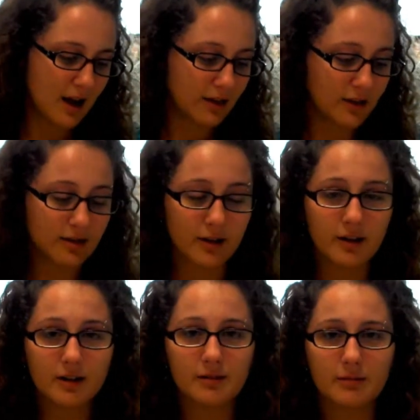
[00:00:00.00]
The
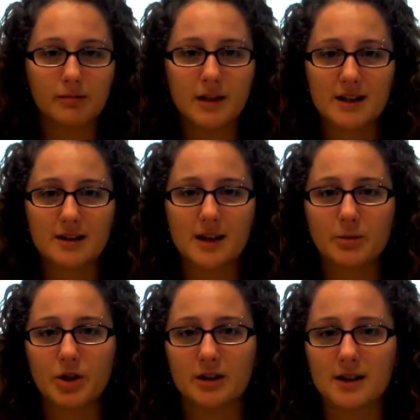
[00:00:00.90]
third
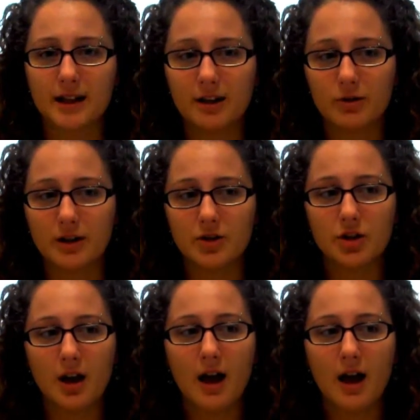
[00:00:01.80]
misconception is language.